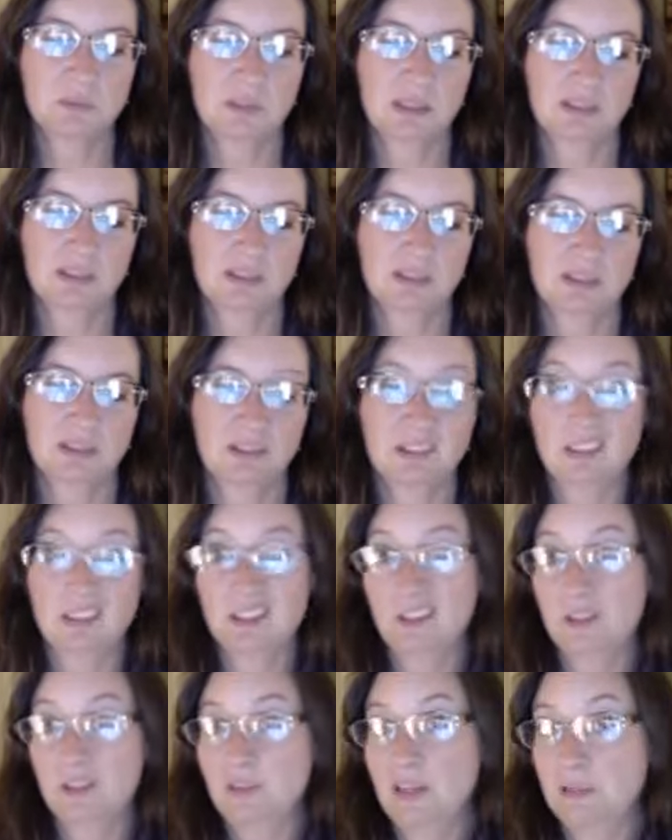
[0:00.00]
mean
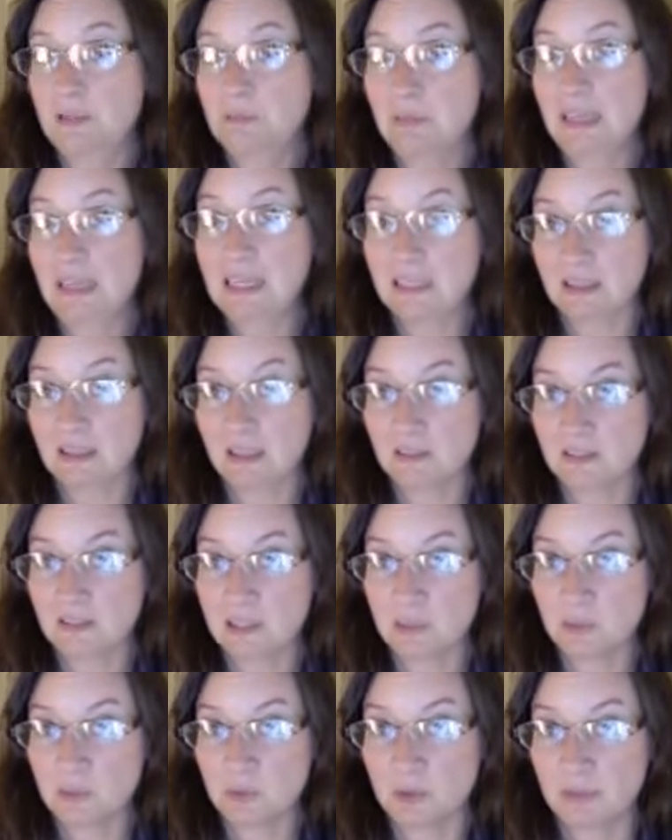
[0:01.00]
that you've had many
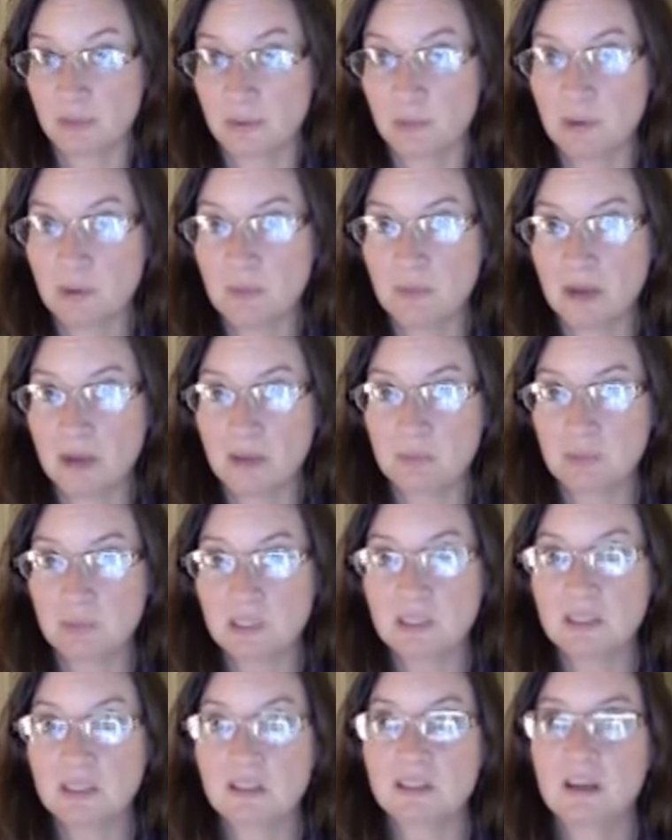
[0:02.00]
lifetimes with them. It might
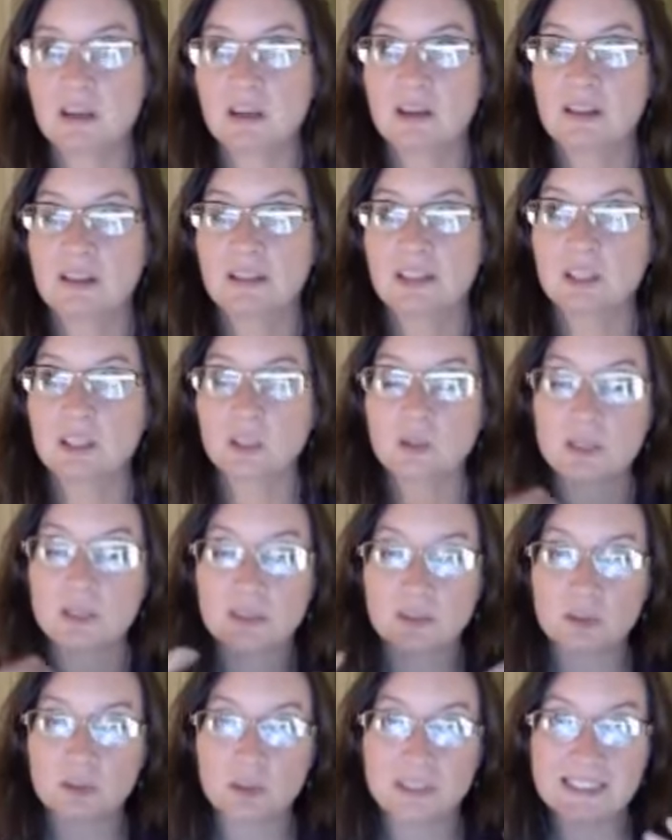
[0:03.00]
be that you
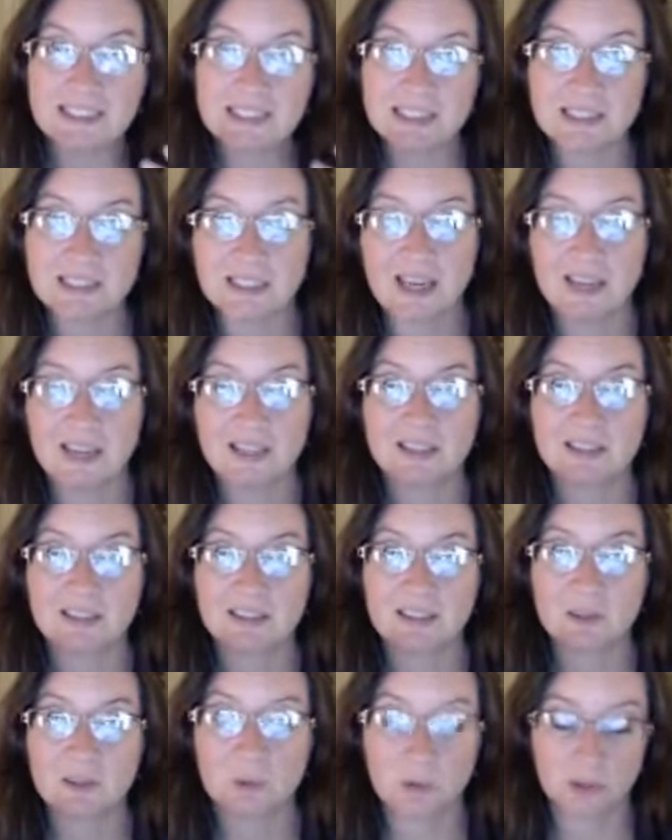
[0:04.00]
have
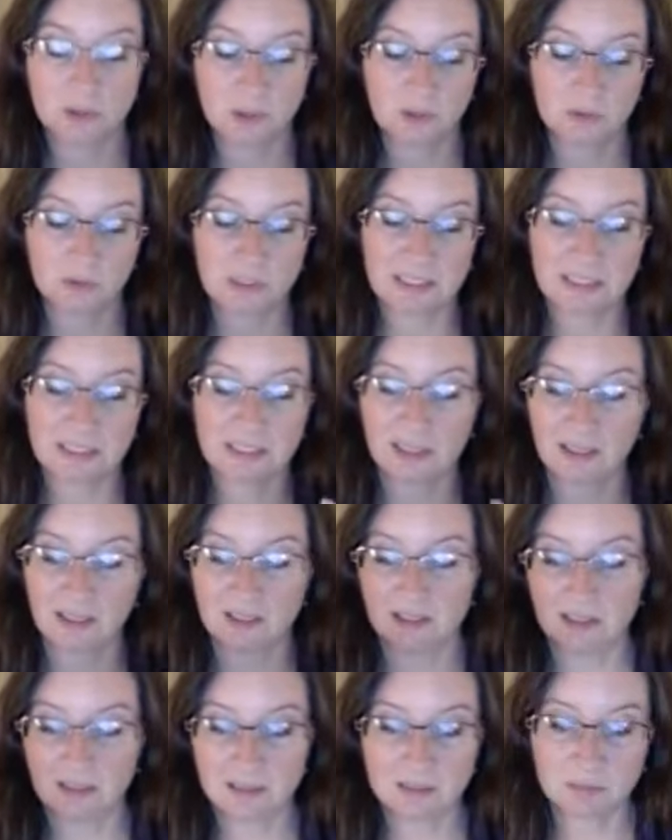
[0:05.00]
redecided, or you've
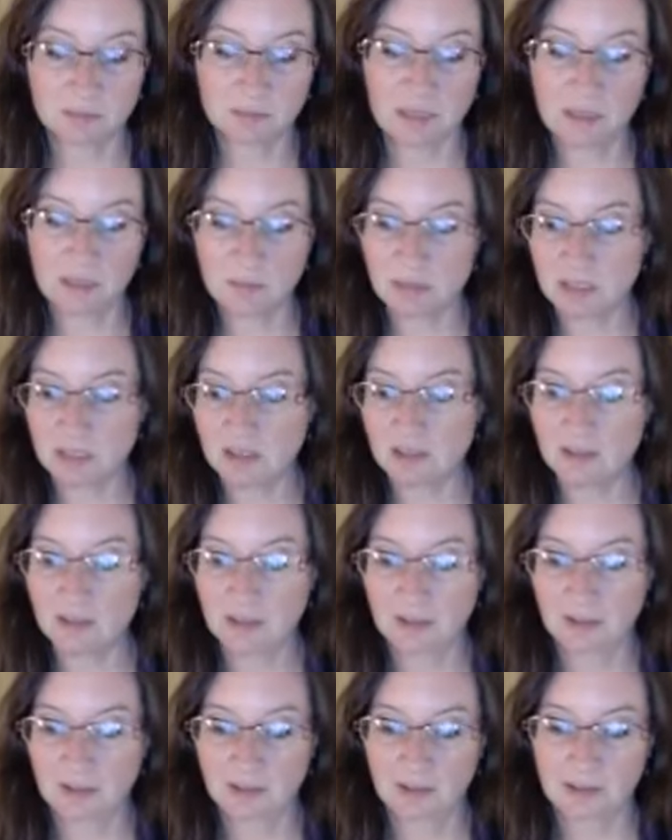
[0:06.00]
decided maybe
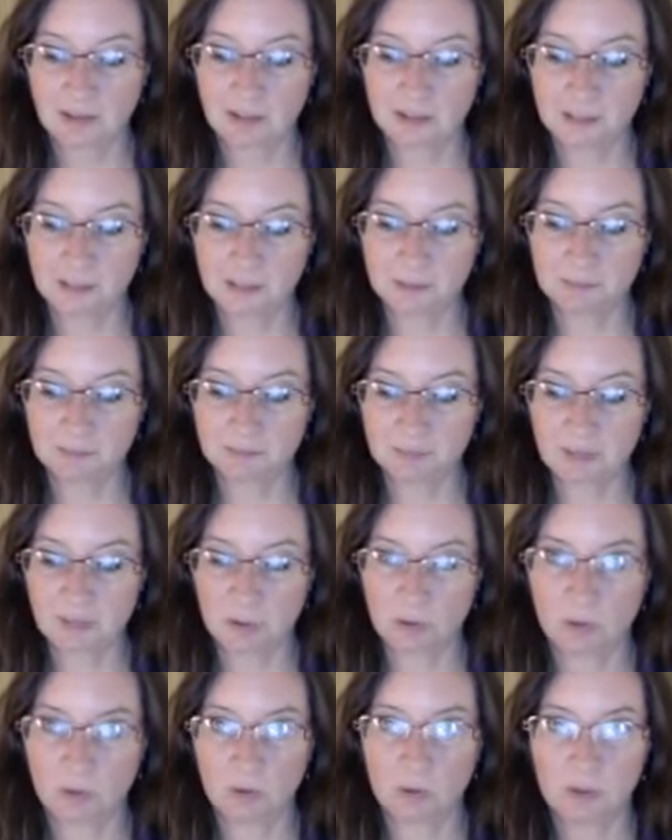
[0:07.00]
on
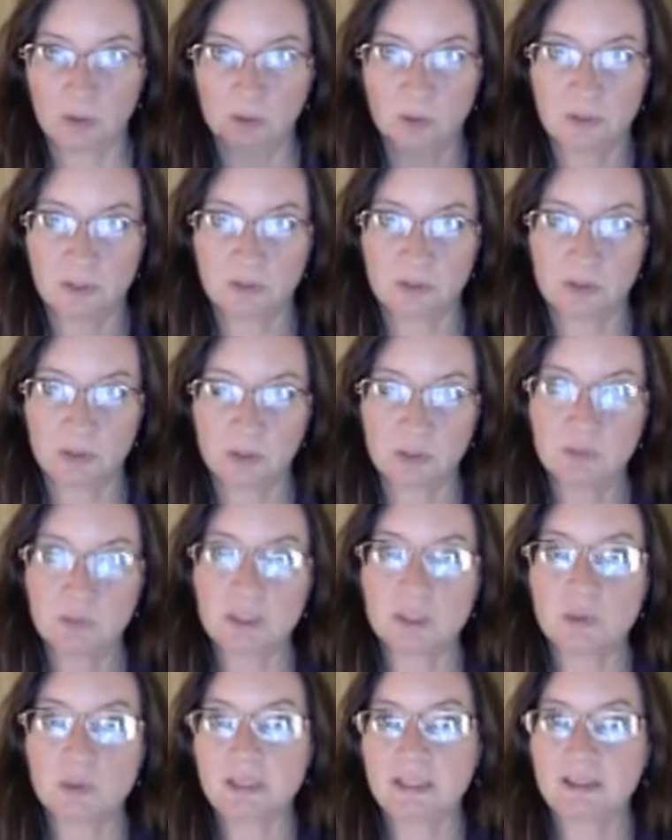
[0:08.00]
one of your
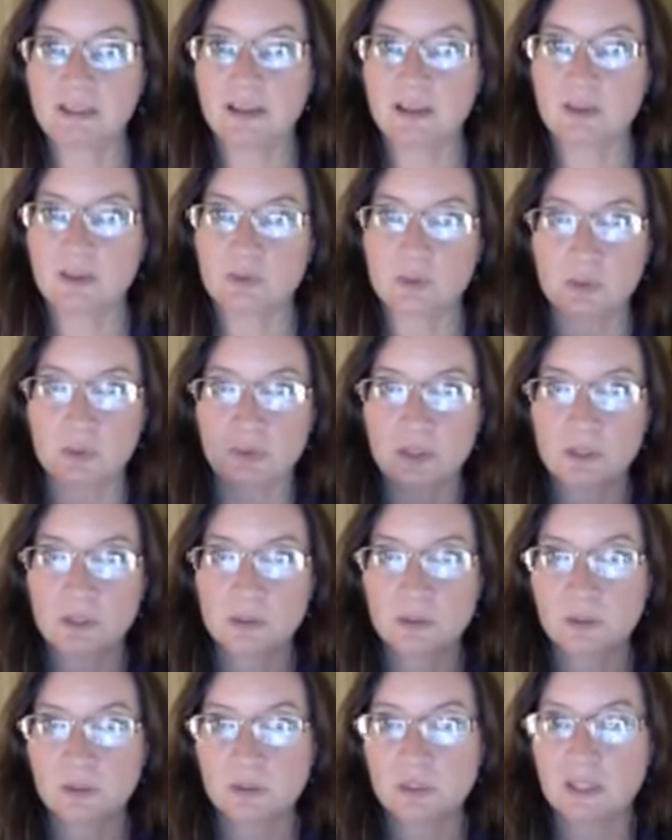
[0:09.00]
in-between life
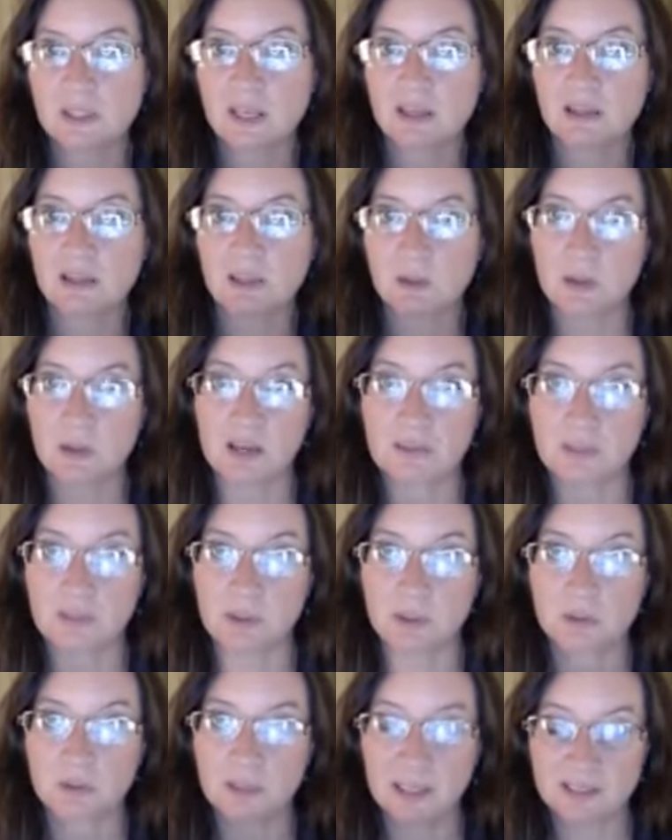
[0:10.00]
reviews that you have a
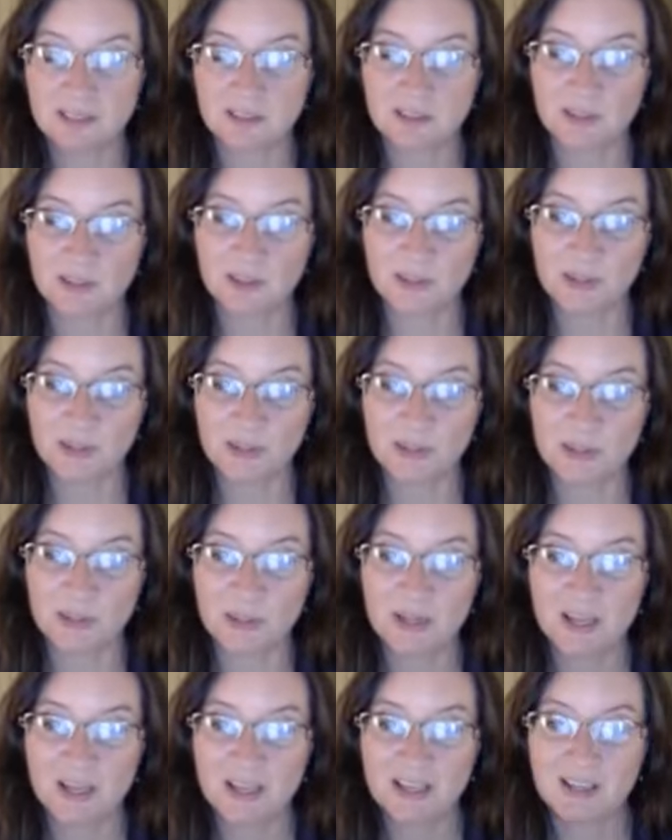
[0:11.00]
new lesson to learn.
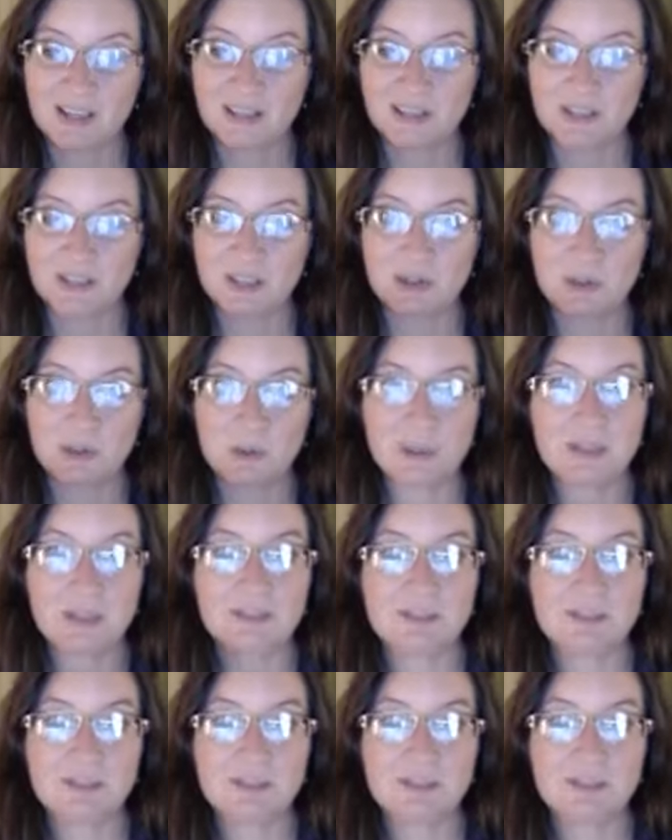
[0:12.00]
And so you